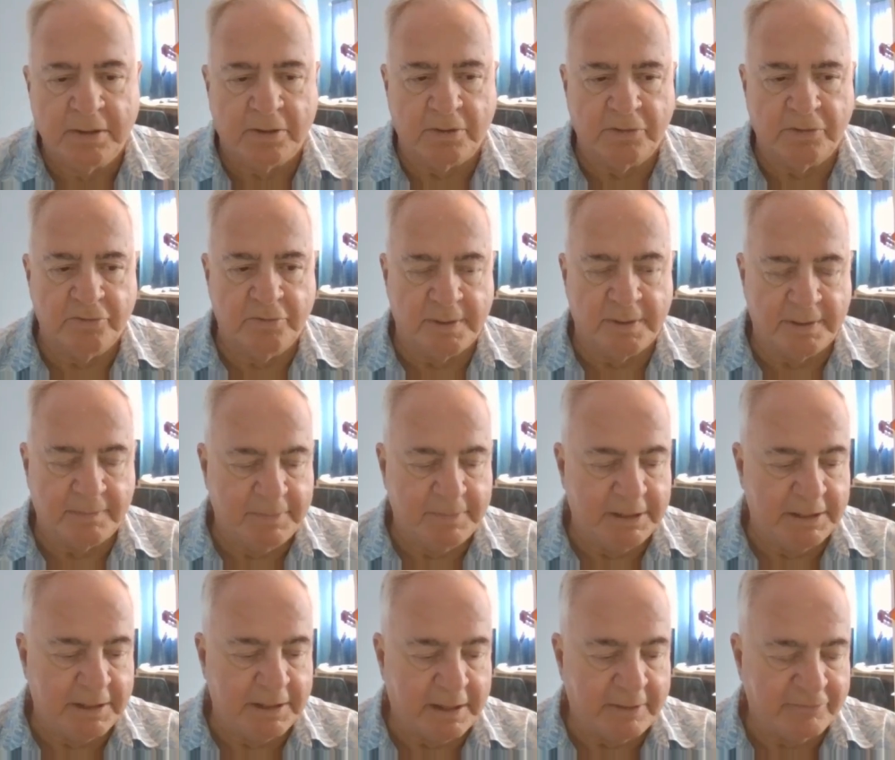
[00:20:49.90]
going through my
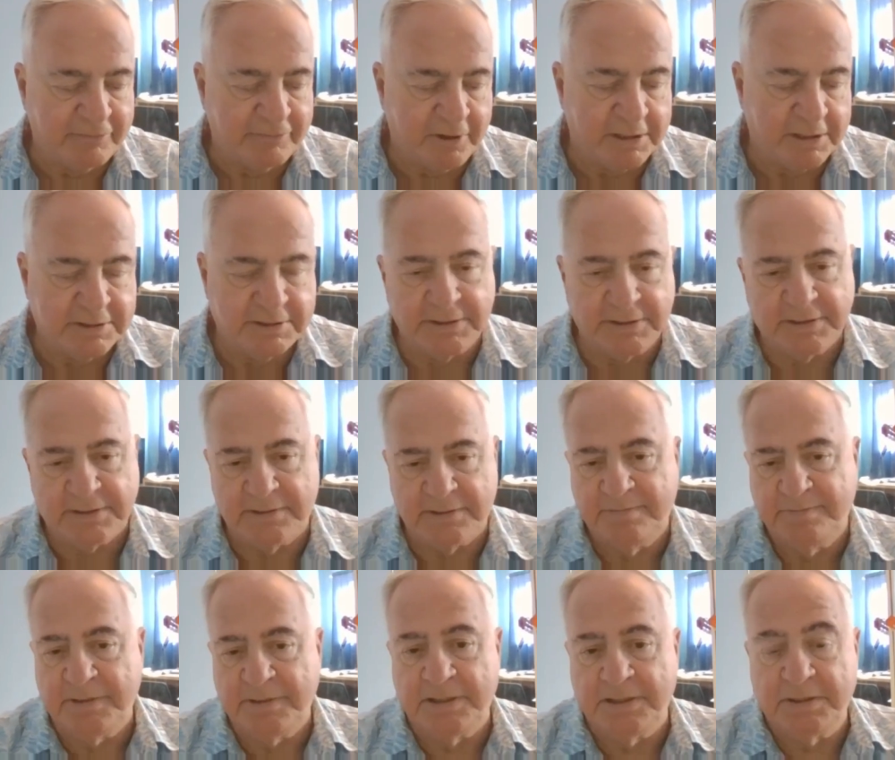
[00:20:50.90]
midlife crisis,
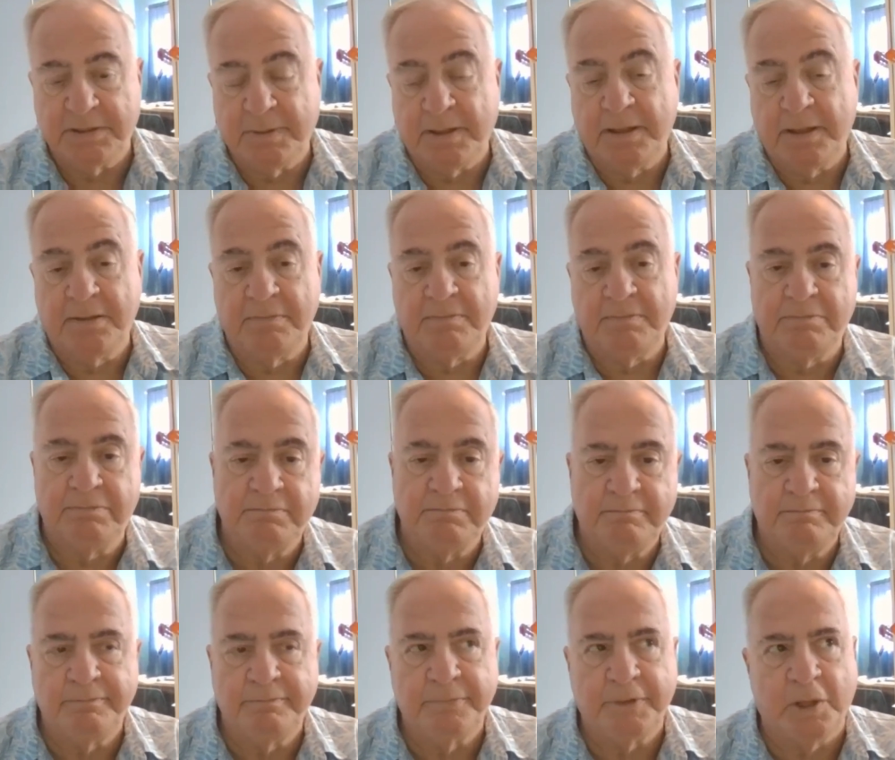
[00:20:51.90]
and it's better than
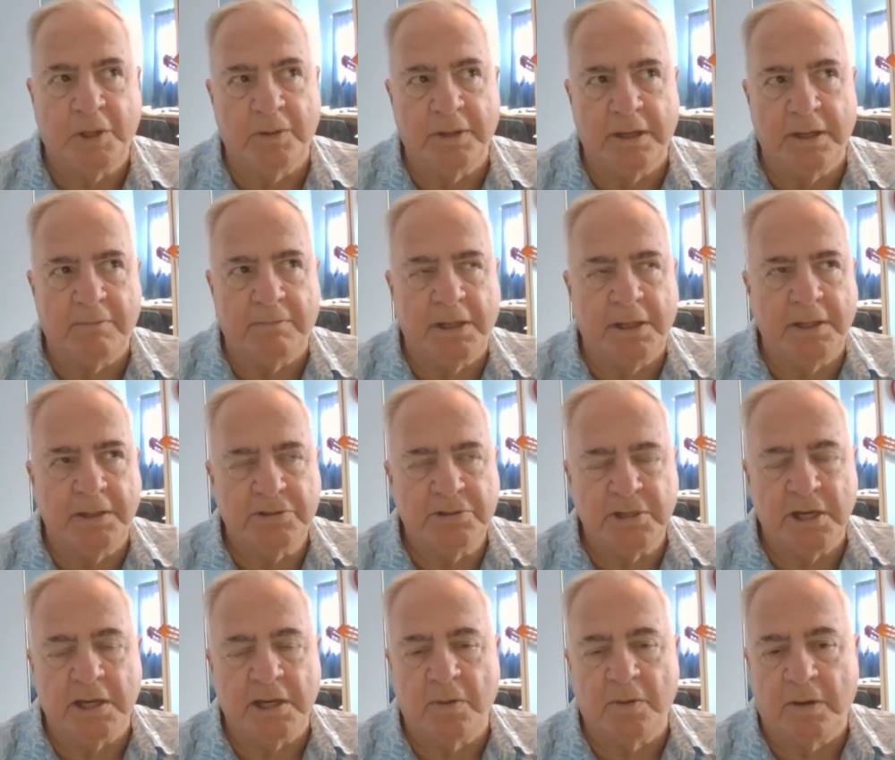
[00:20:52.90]
going out and buy a
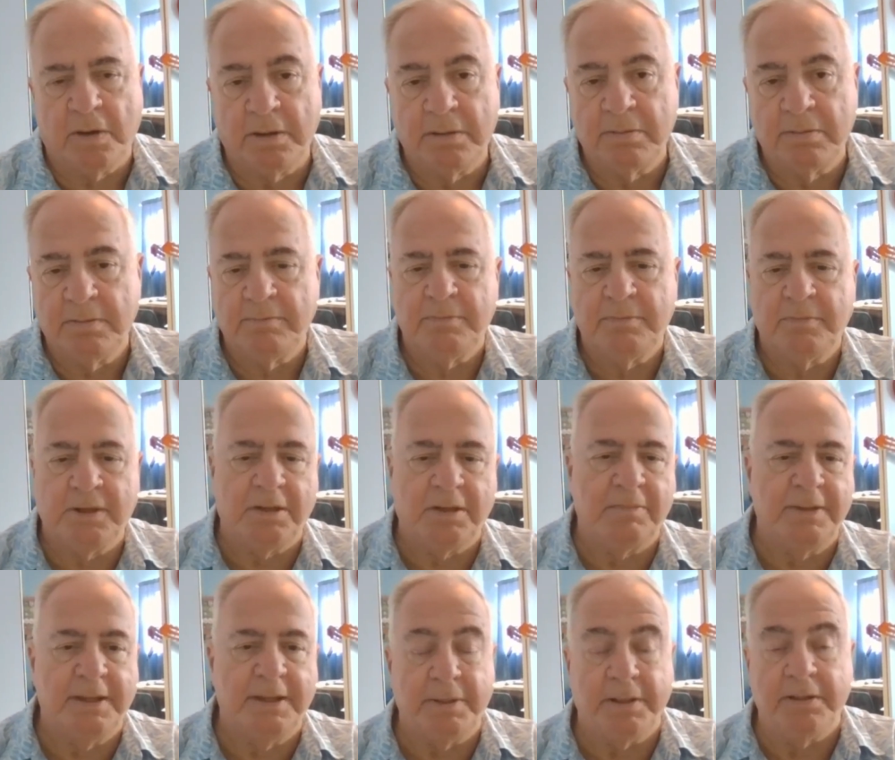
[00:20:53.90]
Jaguar.
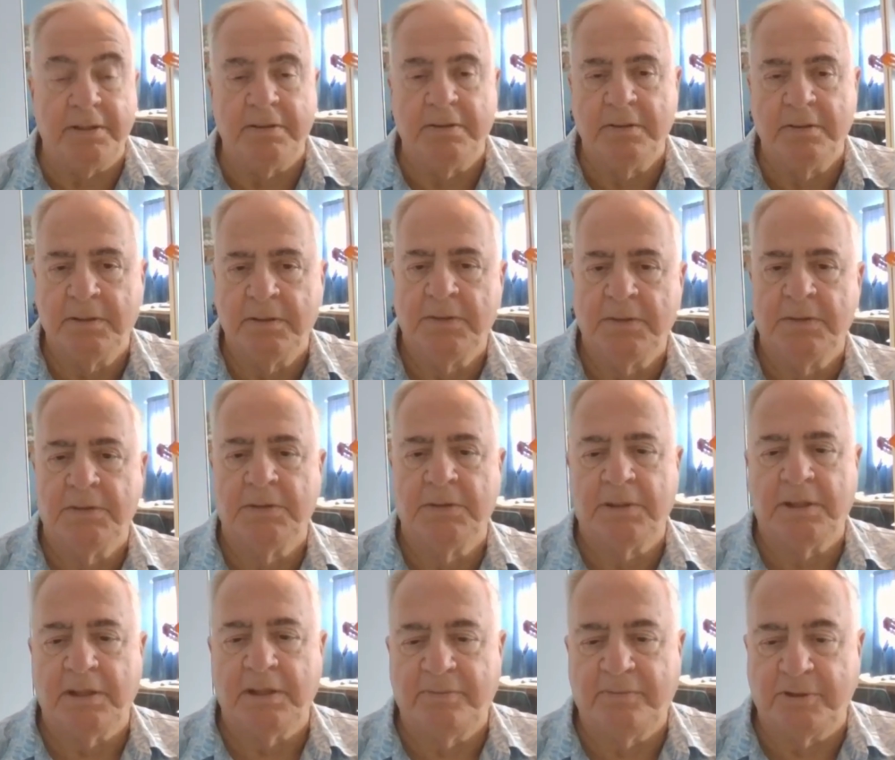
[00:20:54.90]
Well, maybe
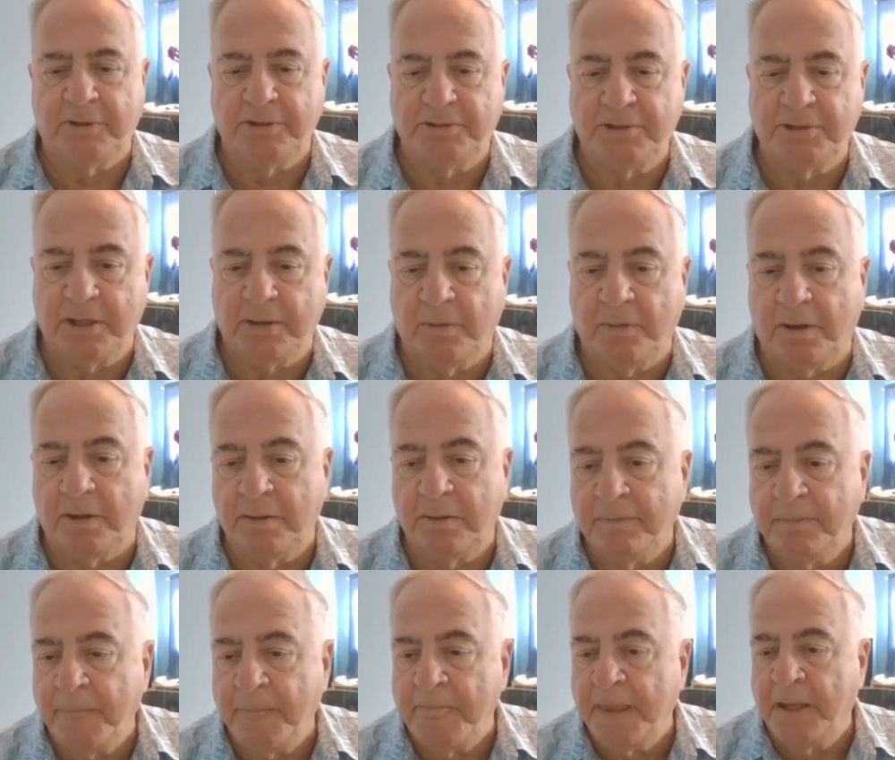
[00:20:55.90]
can't afford a Jaguar.
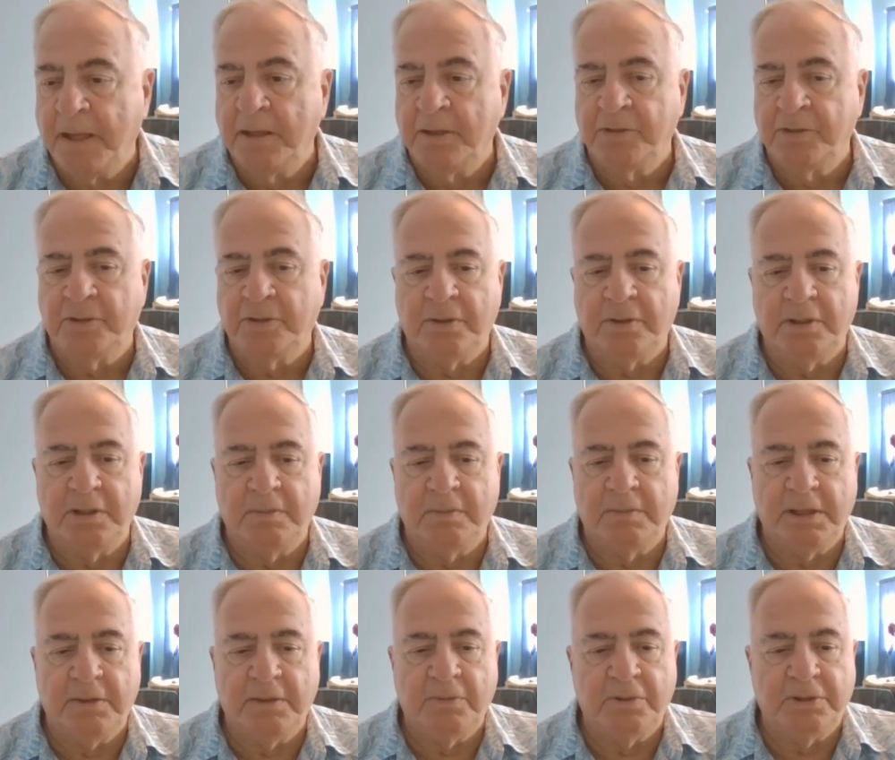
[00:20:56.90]
So
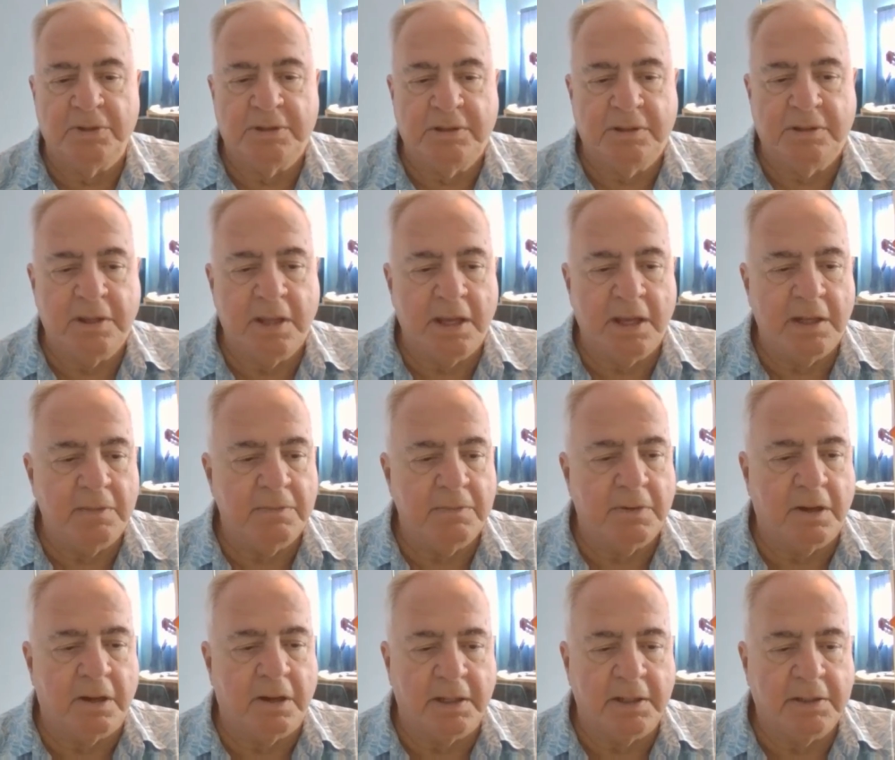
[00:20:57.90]
anyway, with that in
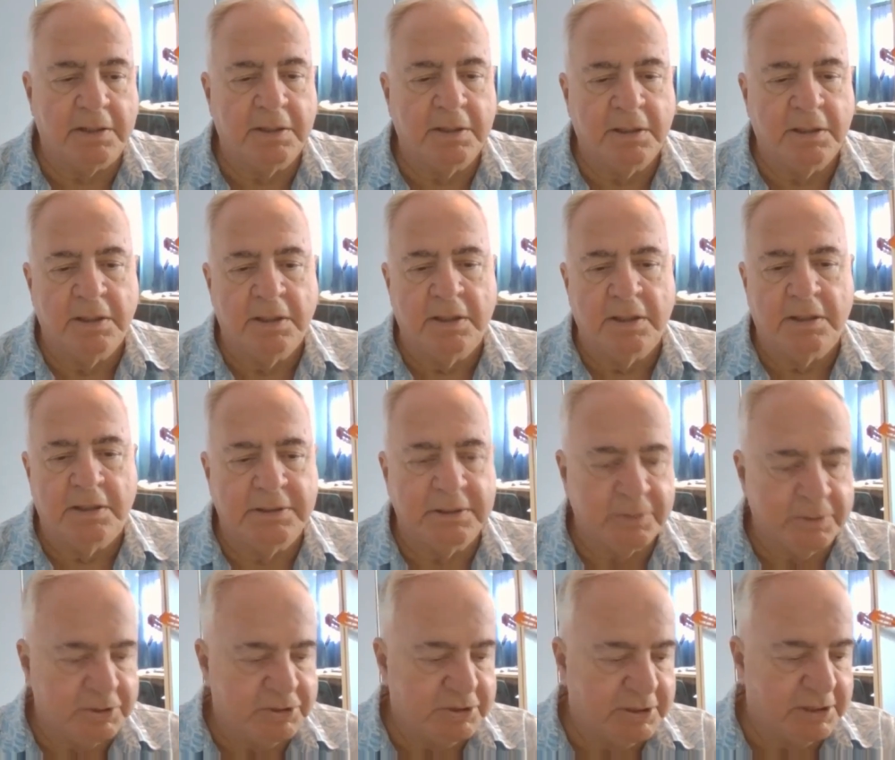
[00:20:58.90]
mind, I
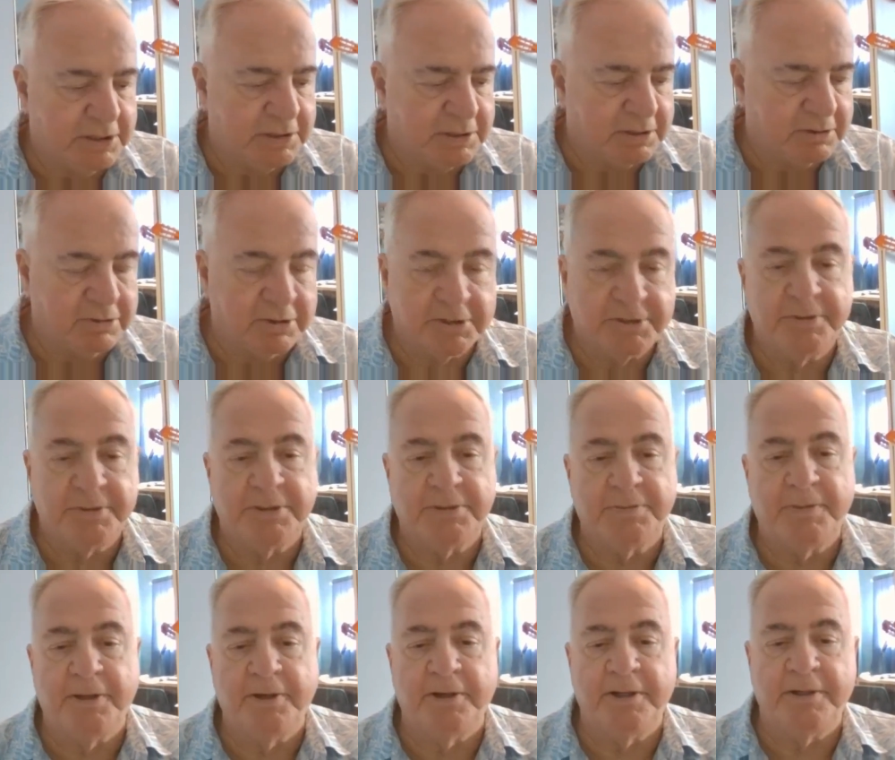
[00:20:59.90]
think we should get in the Christmas
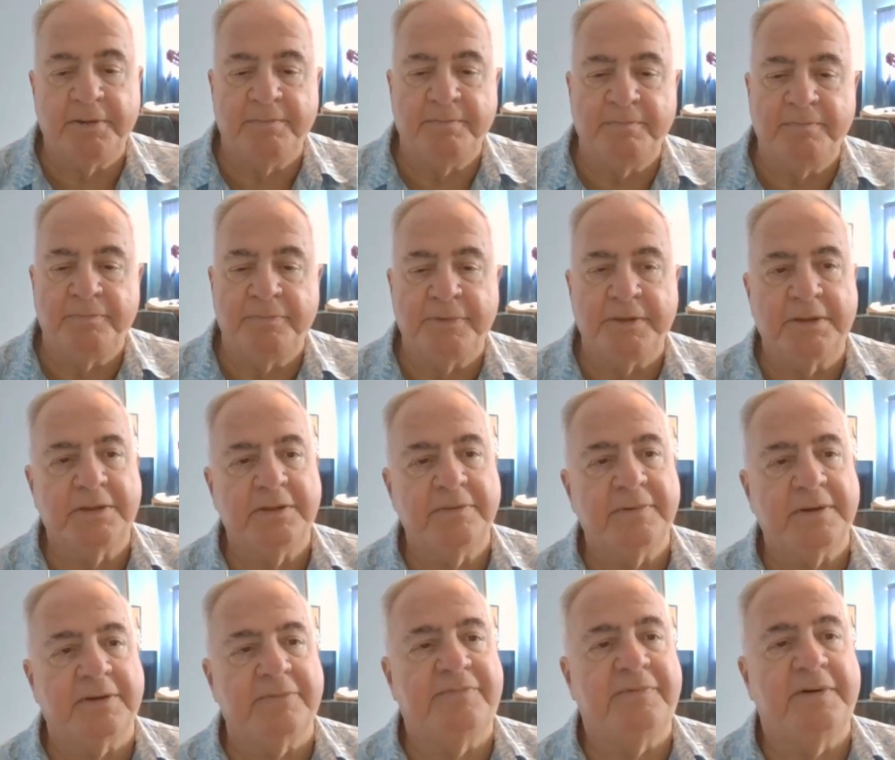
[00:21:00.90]
spirit. See
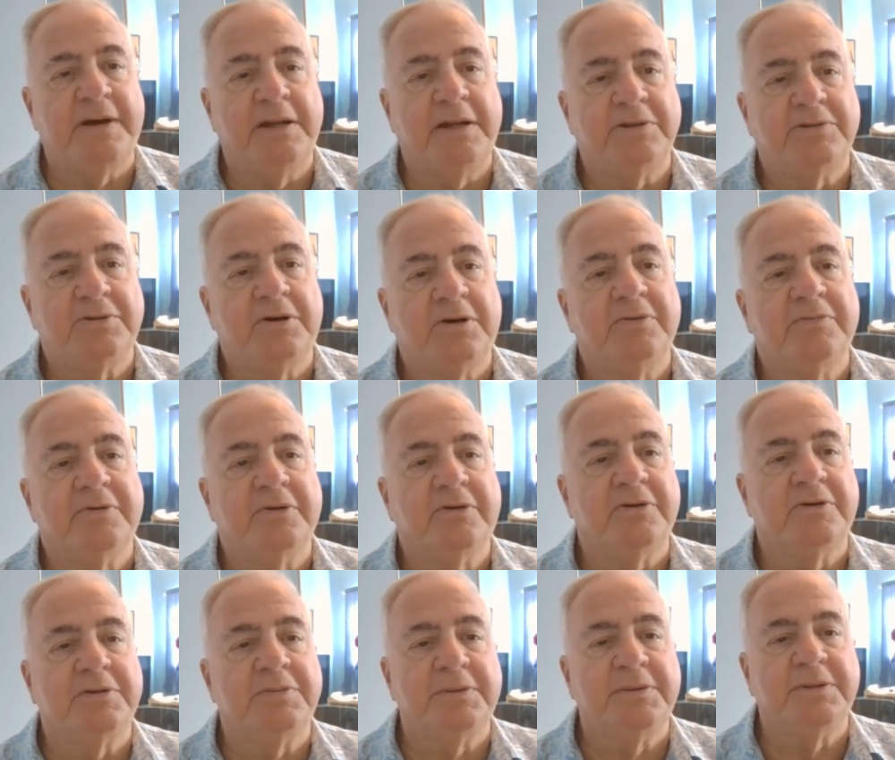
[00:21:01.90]
if I can find a song for
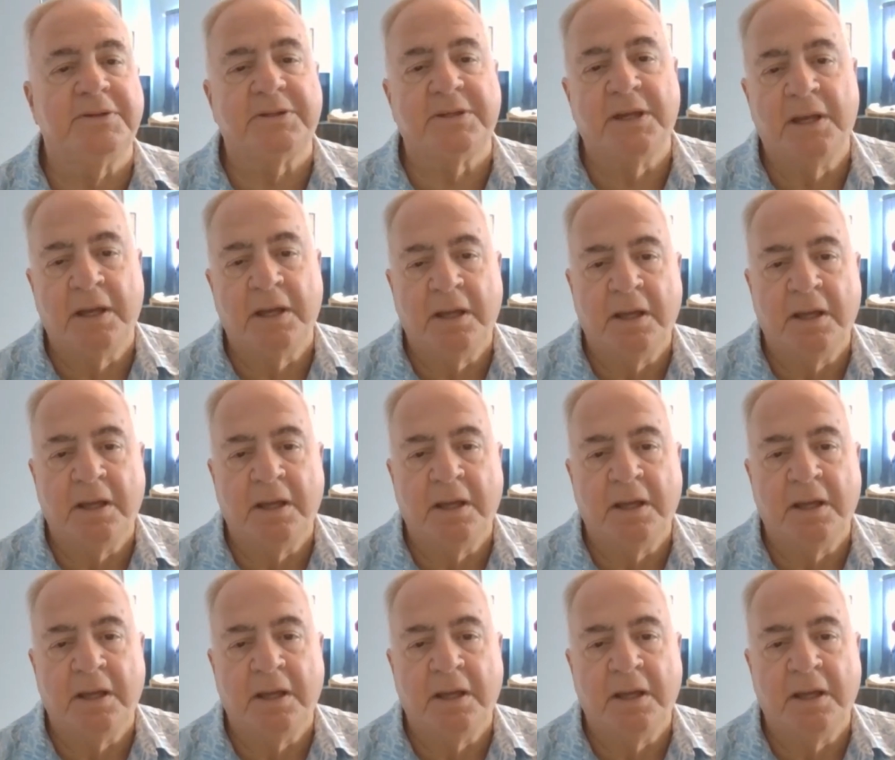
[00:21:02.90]
Christmas.